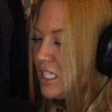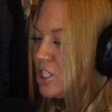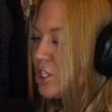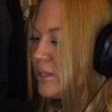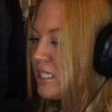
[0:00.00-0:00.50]

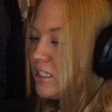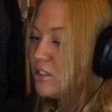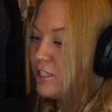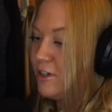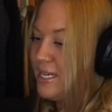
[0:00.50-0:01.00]
So it's a
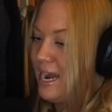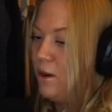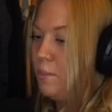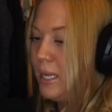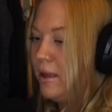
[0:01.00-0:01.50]
little different
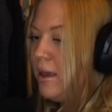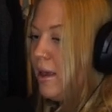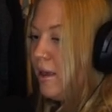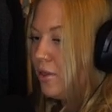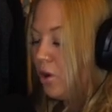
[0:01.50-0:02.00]
now, but
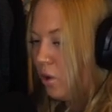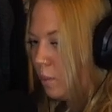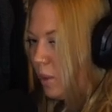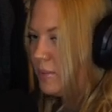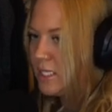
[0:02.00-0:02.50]
the whole
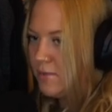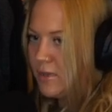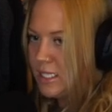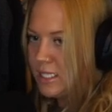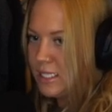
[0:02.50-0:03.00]
purpose of
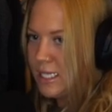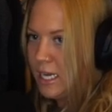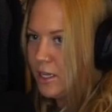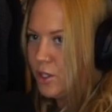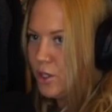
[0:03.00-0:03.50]
this is
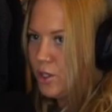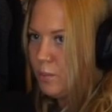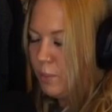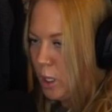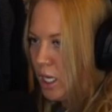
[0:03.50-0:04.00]
that
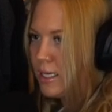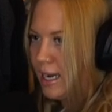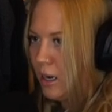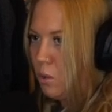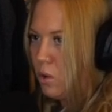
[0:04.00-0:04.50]
block
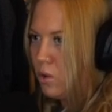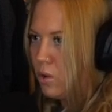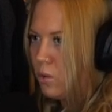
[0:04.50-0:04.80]
out